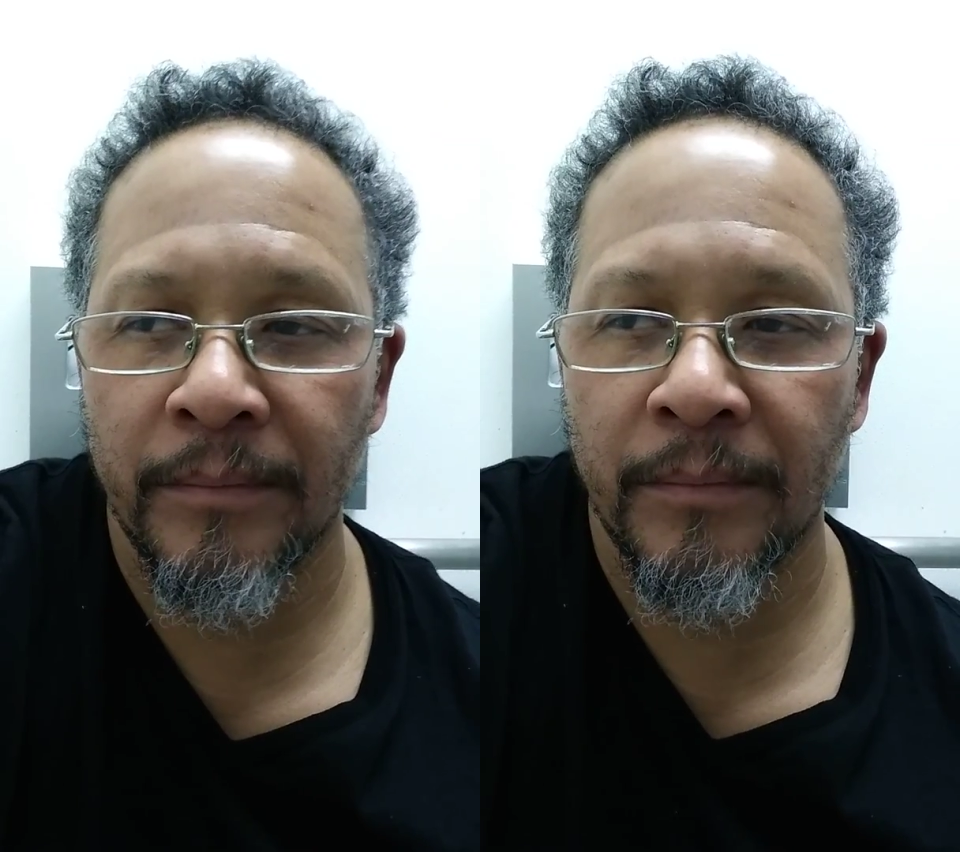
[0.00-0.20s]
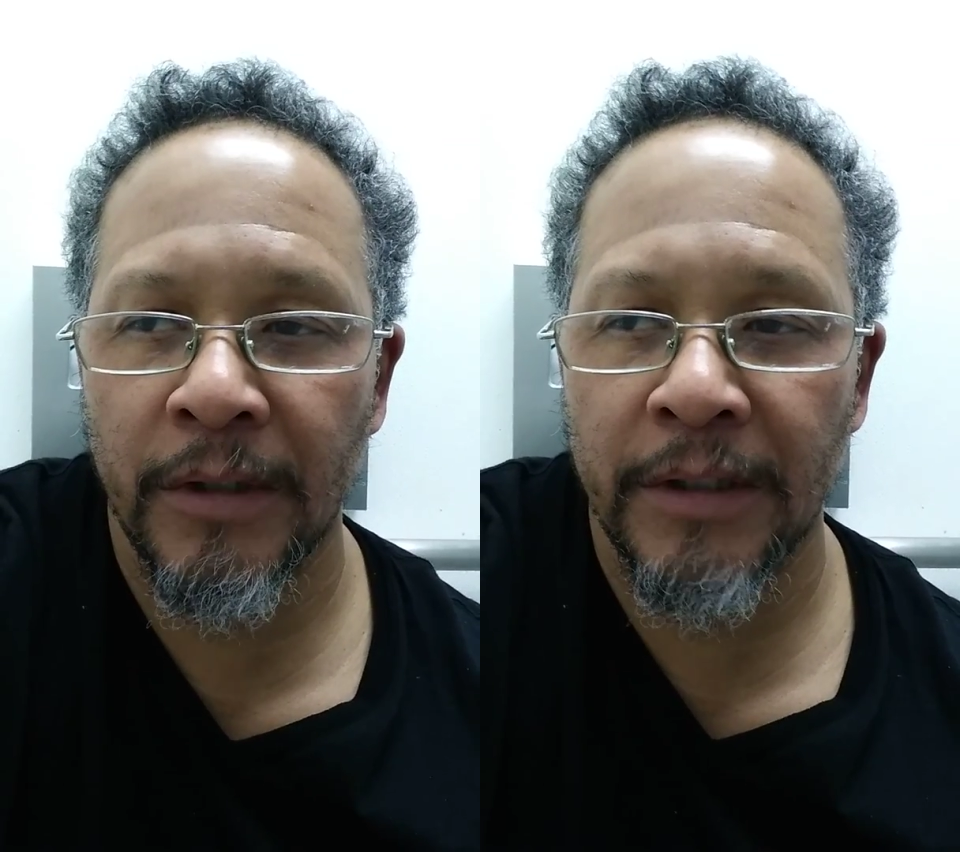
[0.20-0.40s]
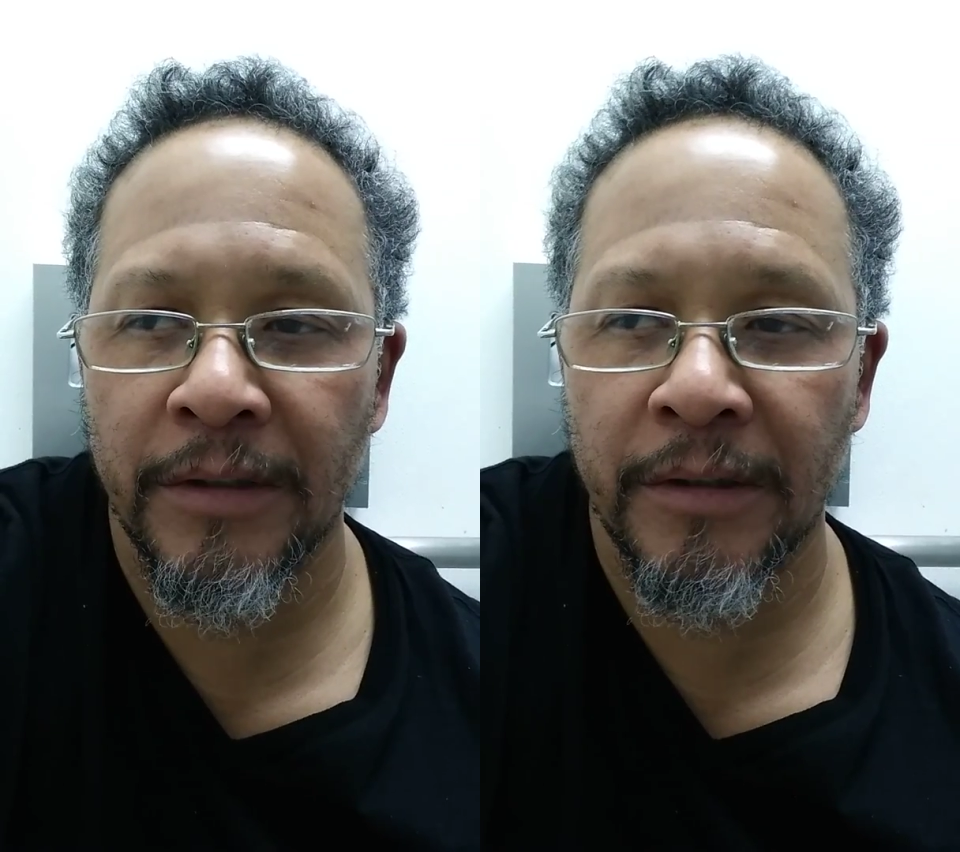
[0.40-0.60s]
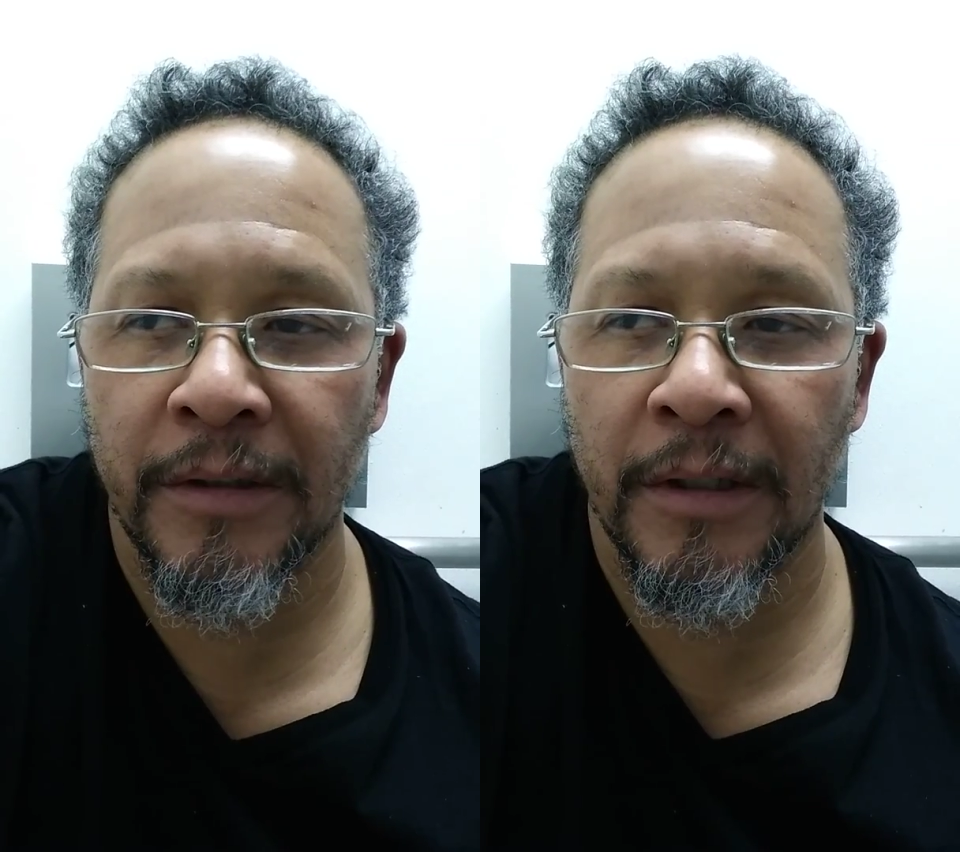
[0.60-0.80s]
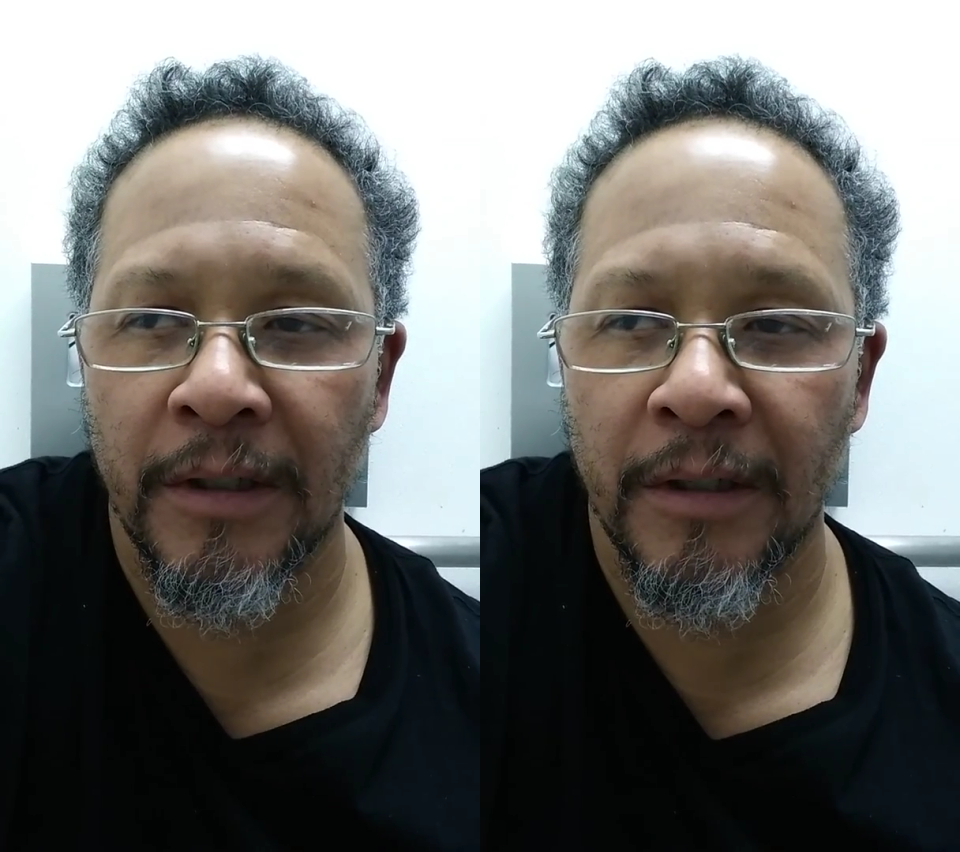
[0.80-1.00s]

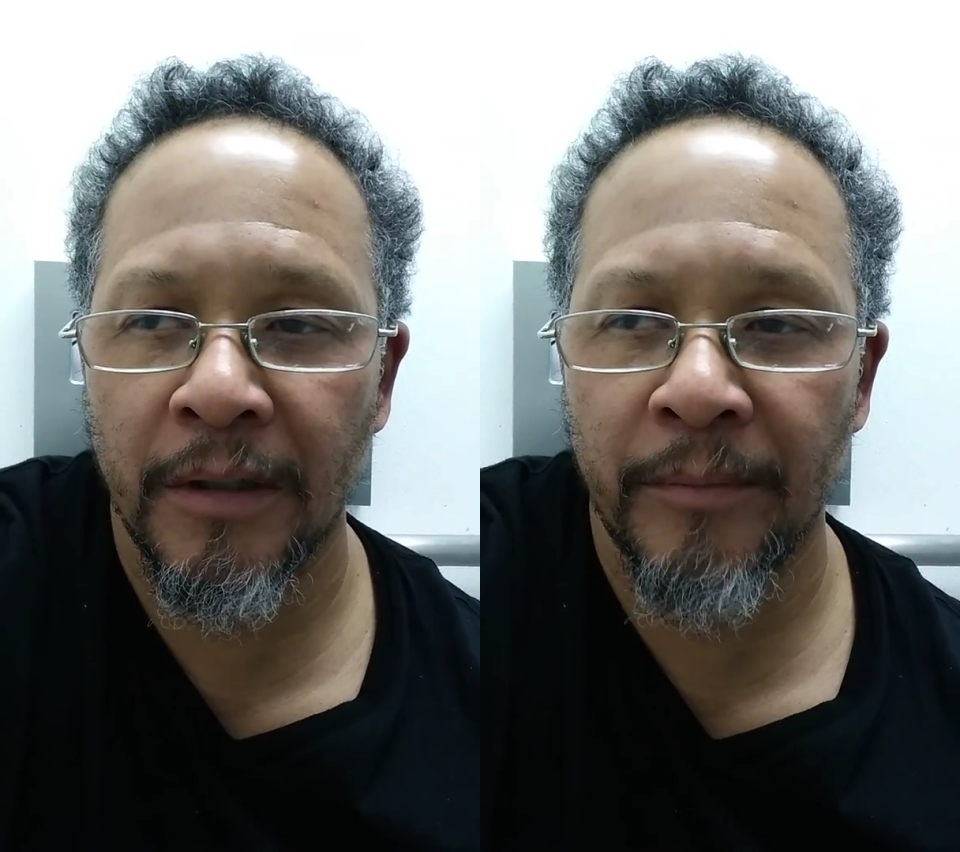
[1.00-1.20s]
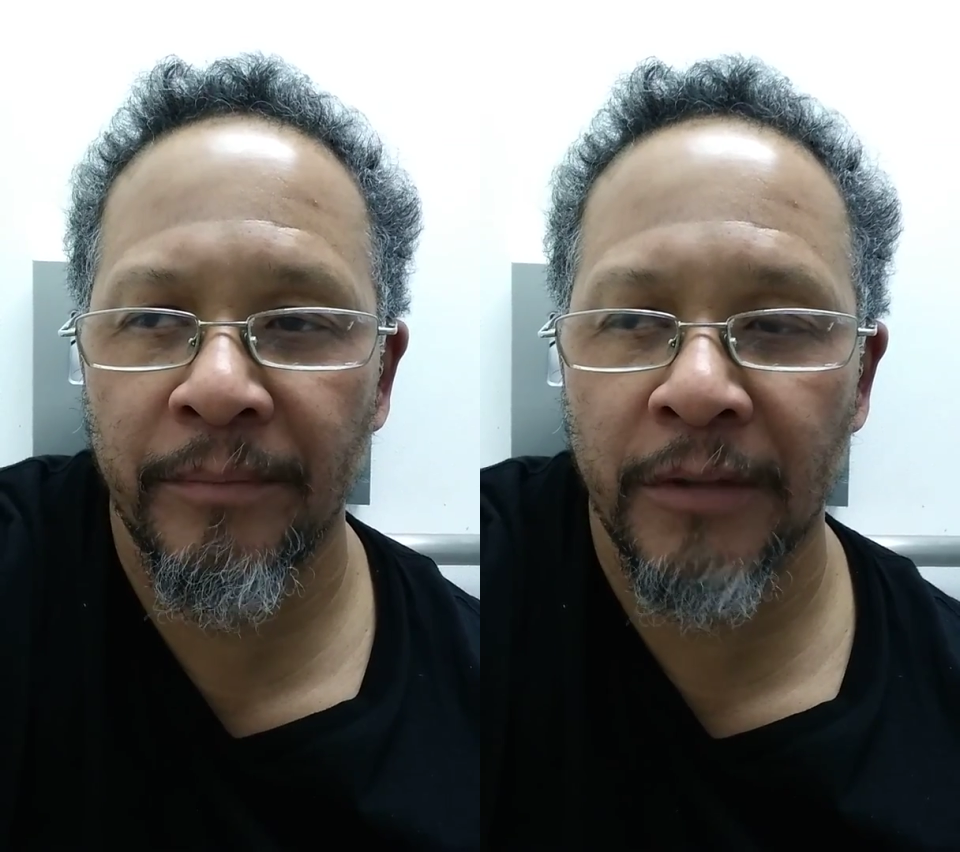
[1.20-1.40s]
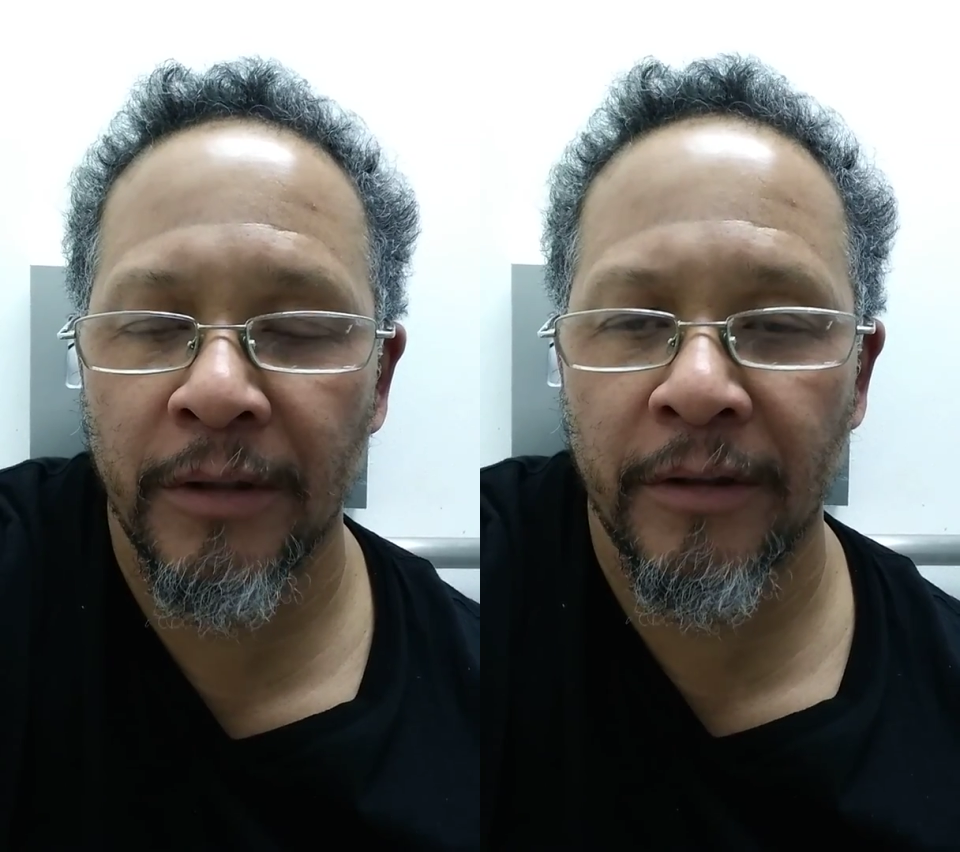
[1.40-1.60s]
which on